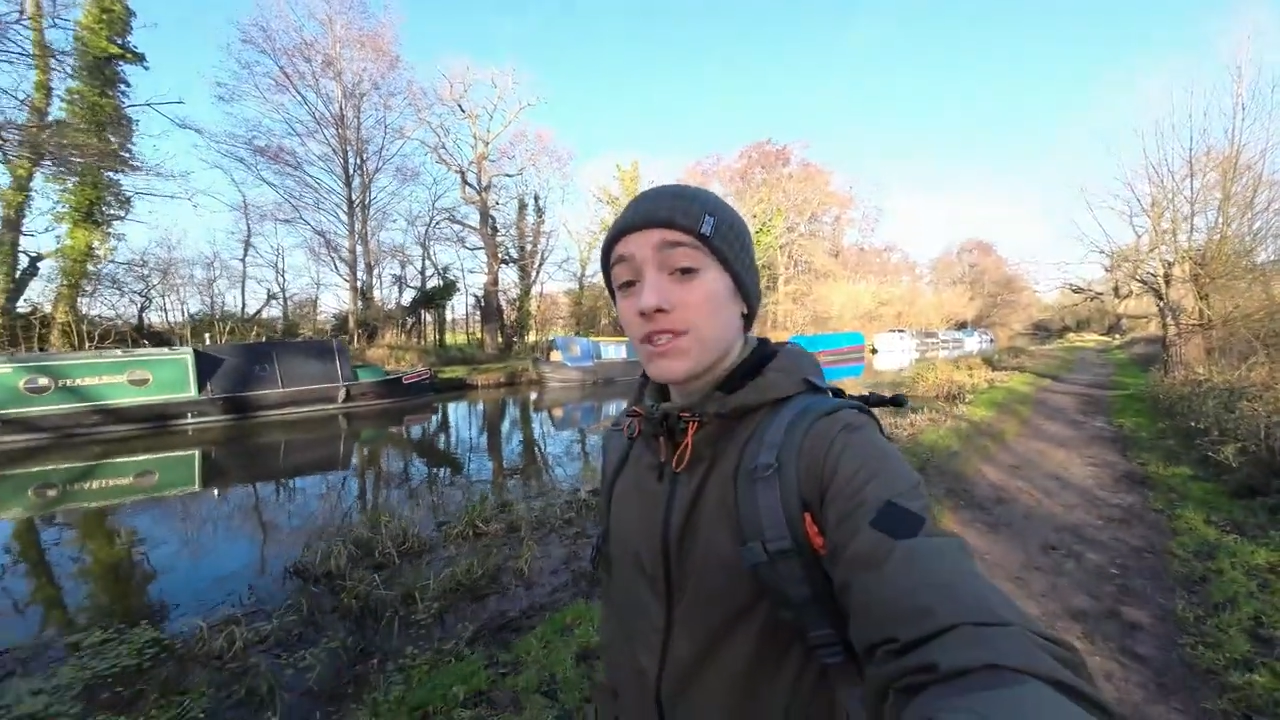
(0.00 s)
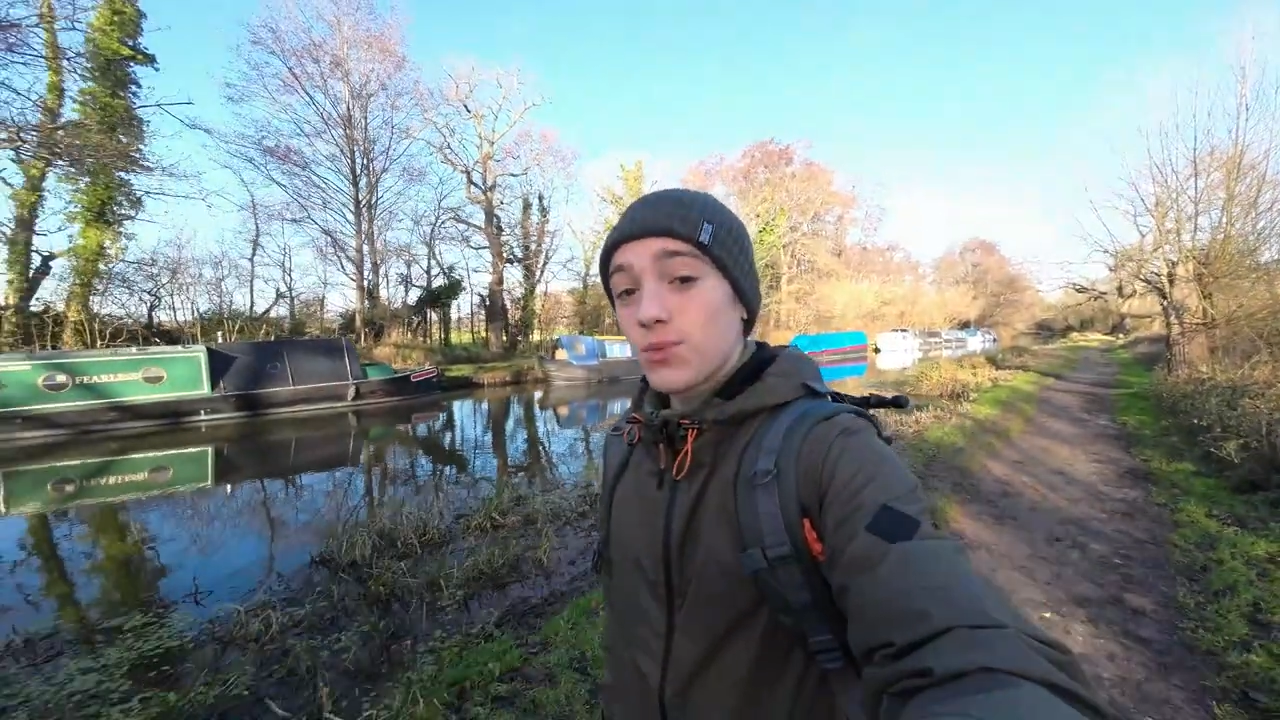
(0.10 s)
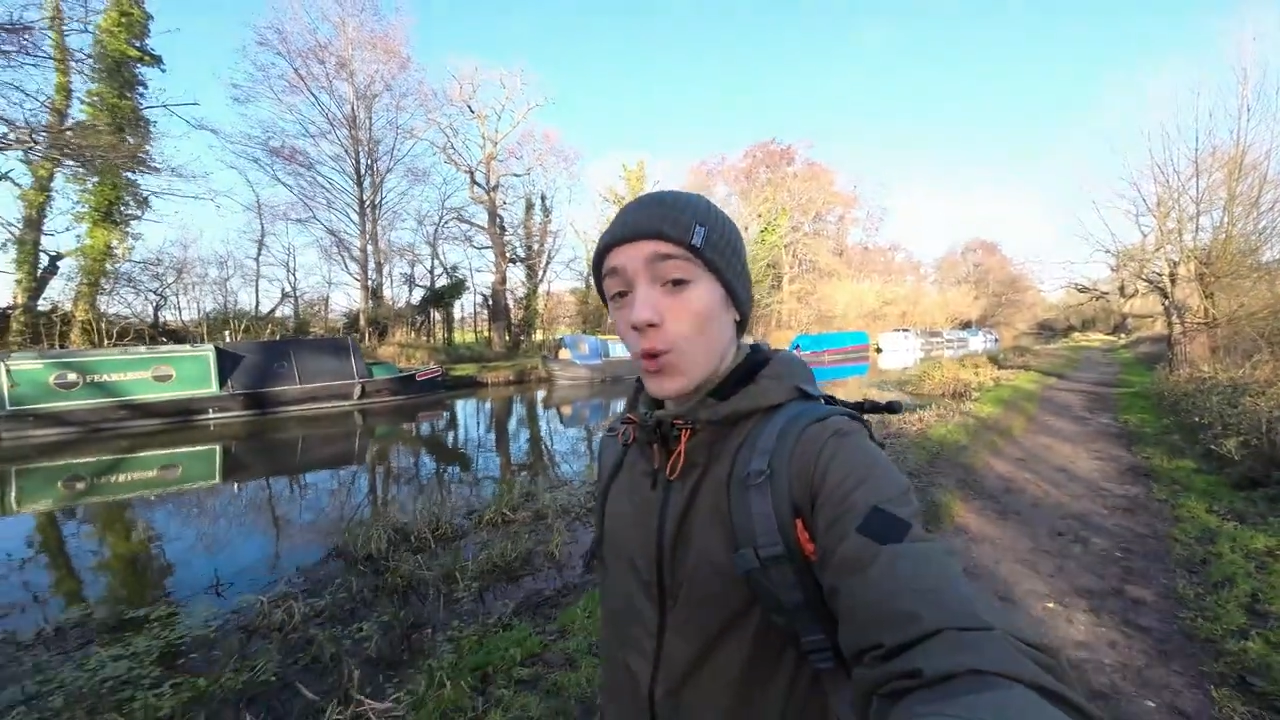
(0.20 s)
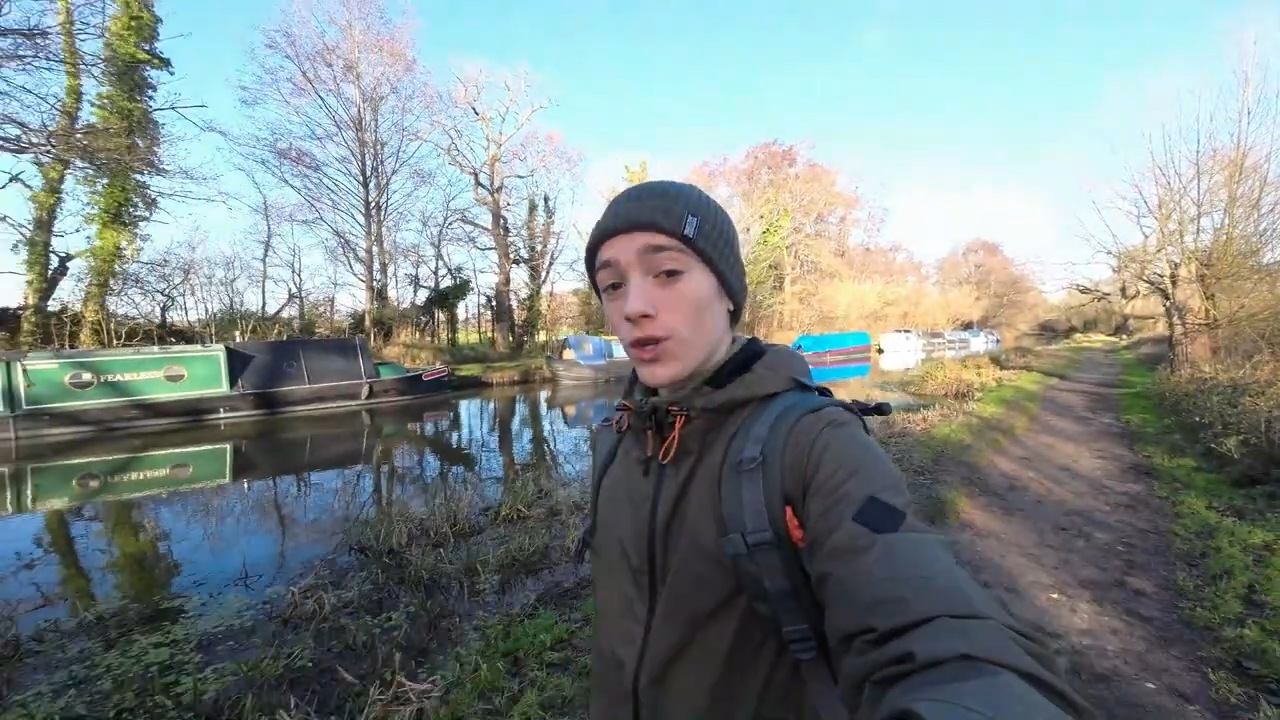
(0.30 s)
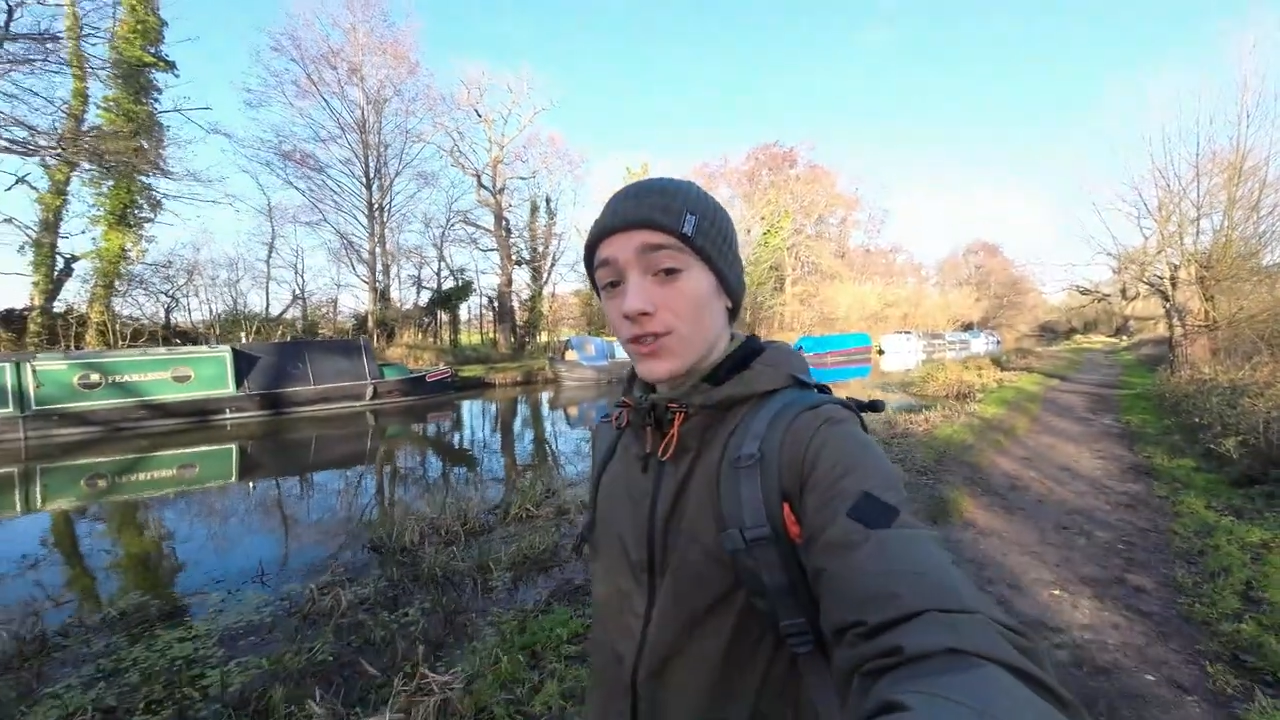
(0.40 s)

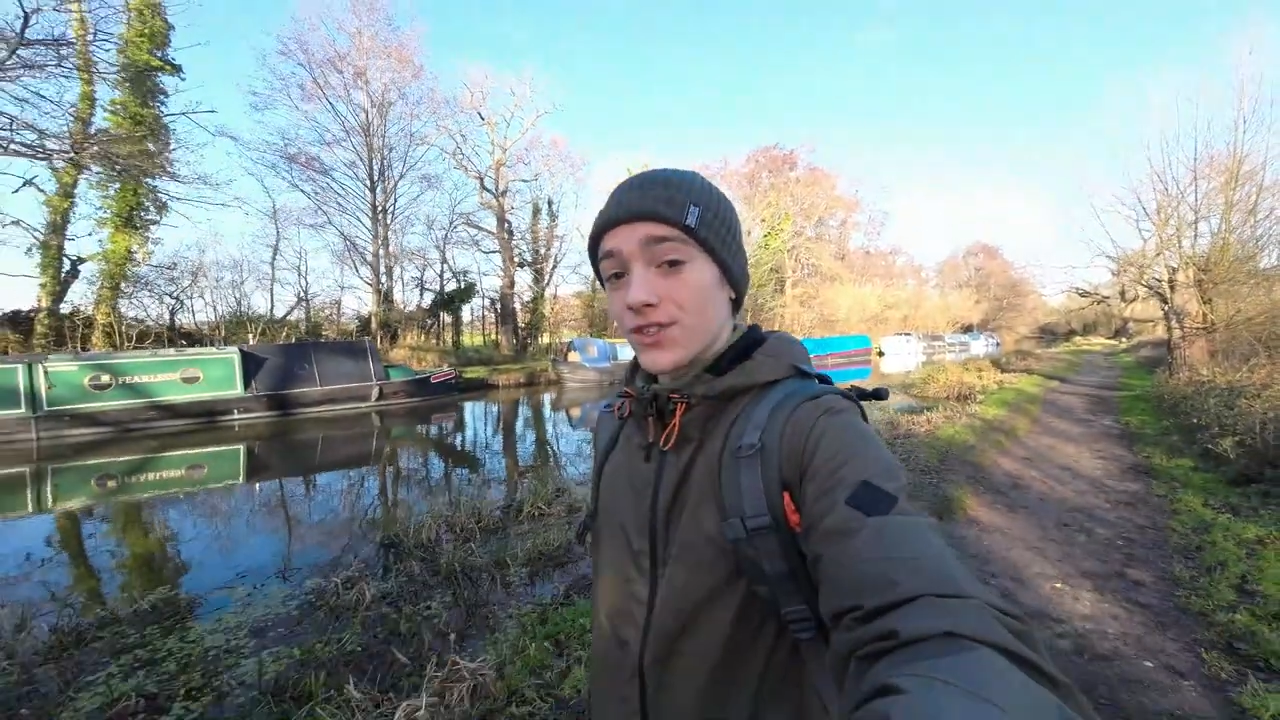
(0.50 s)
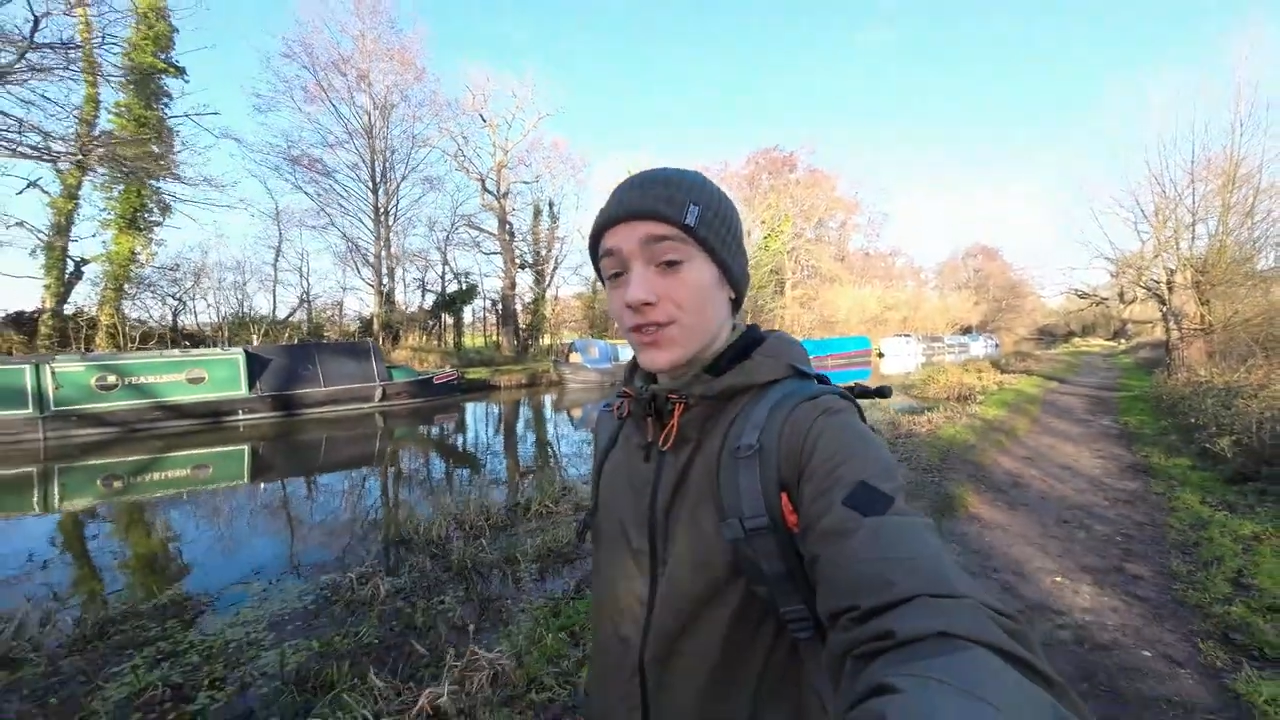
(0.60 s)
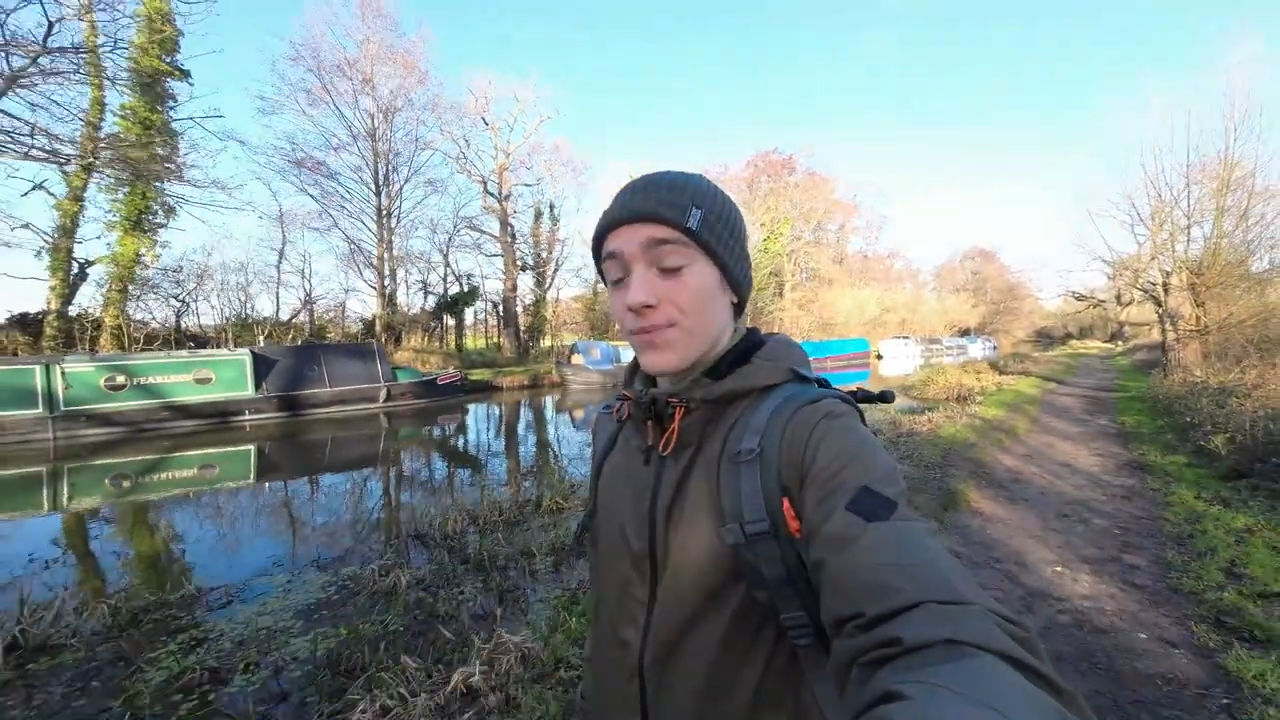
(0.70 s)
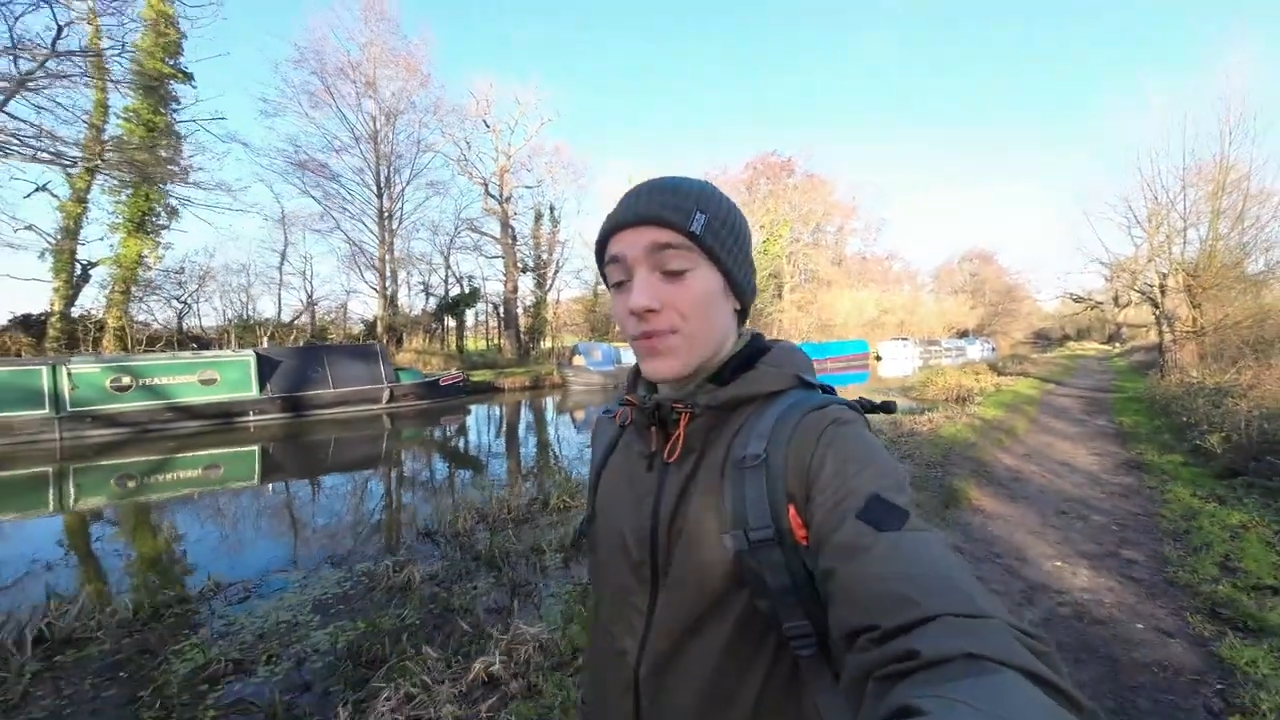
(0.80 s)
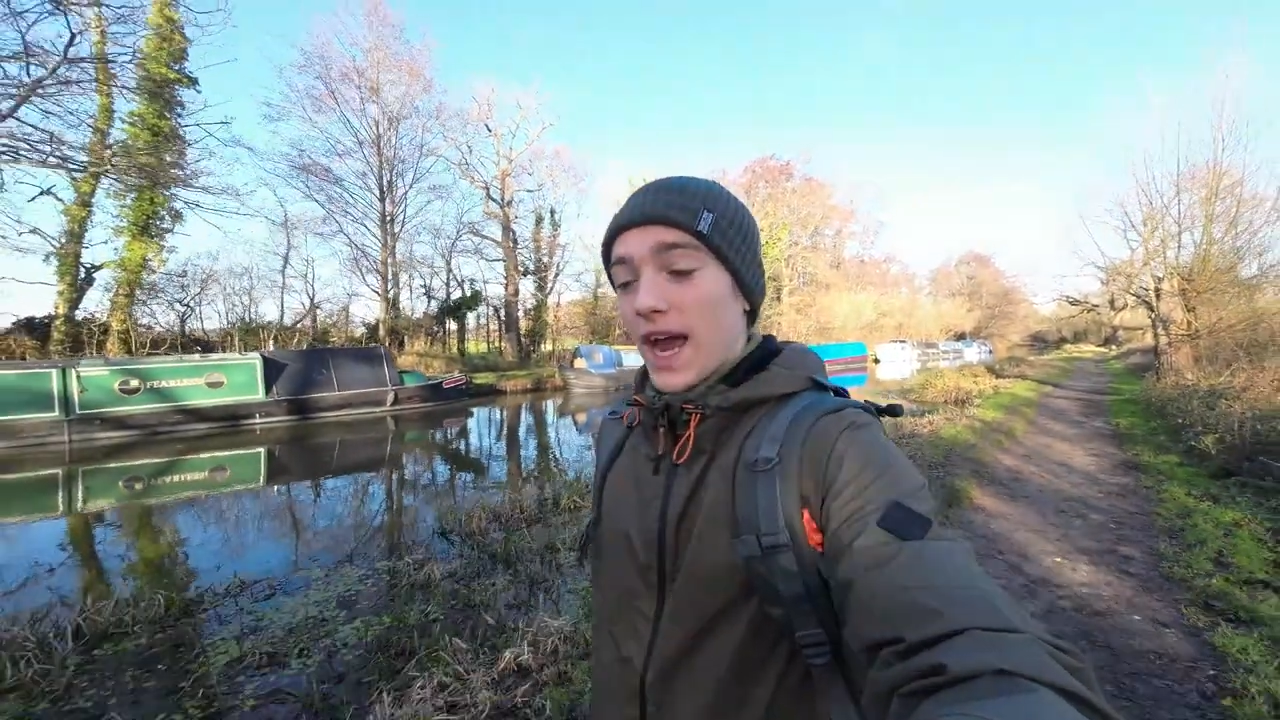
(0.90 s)

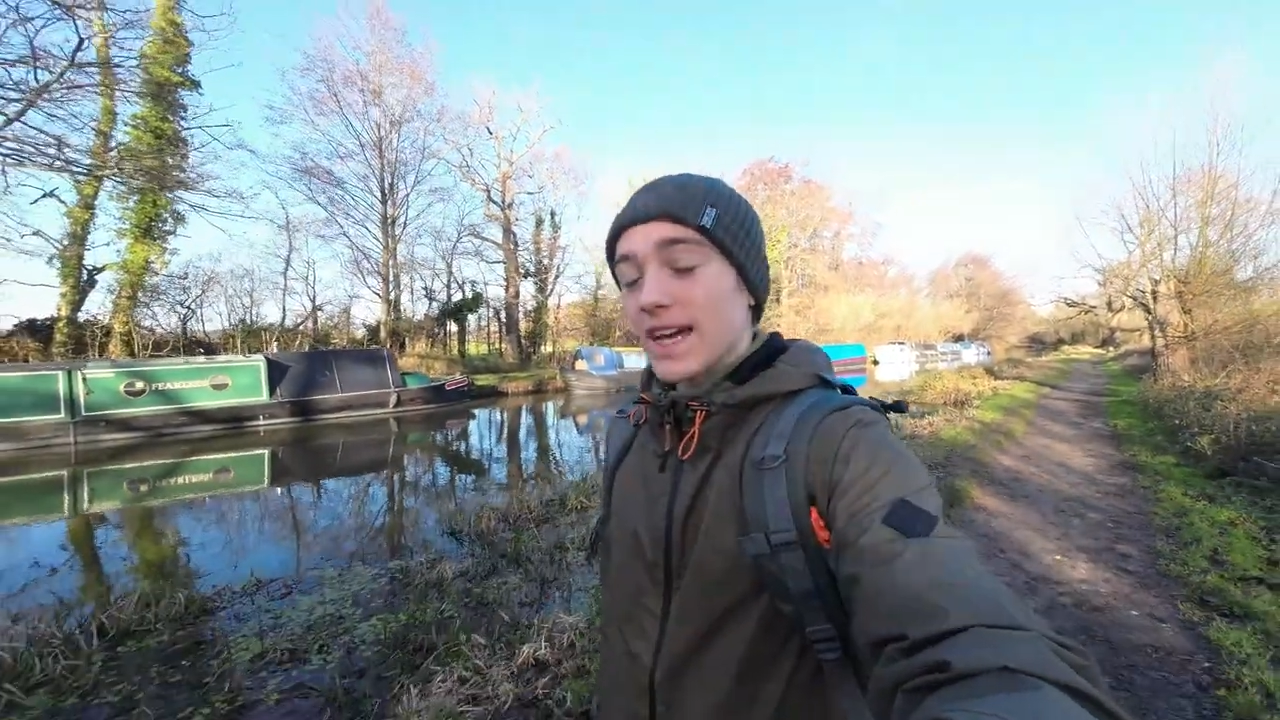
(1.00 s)
swans.